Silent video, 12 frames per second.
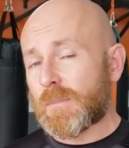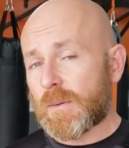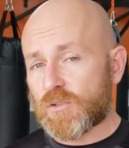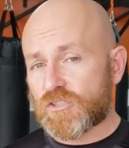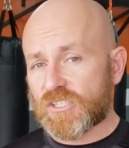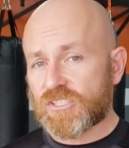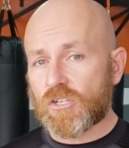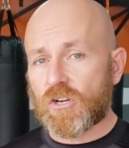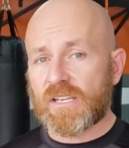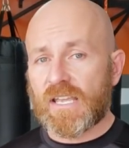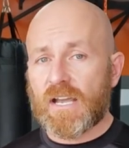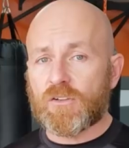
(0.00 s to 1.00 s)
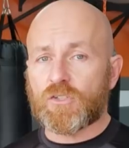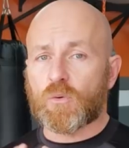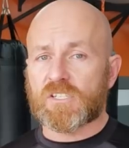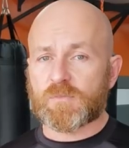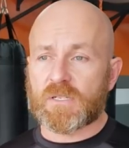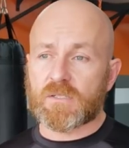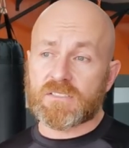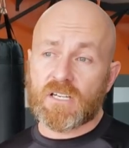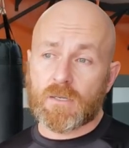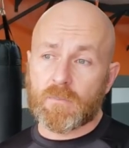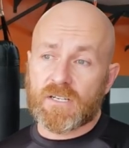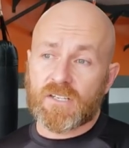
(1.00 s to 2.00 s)
maybe you're just starting out, you don't want to spend a
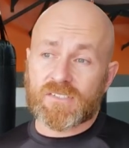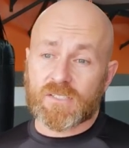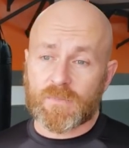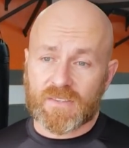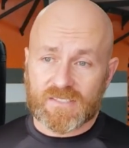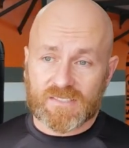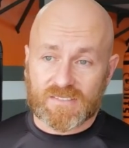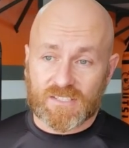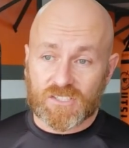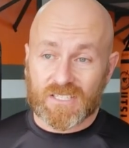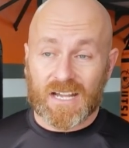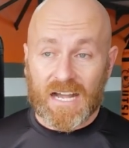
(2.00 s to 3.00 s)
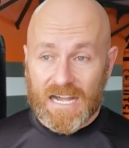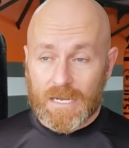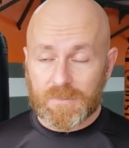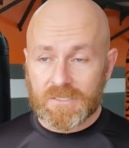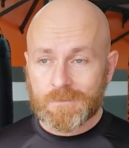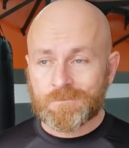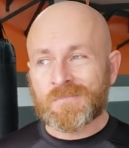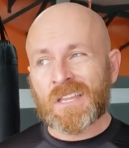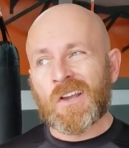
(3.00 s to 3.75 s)
ton of money on something that's essentially a hobby.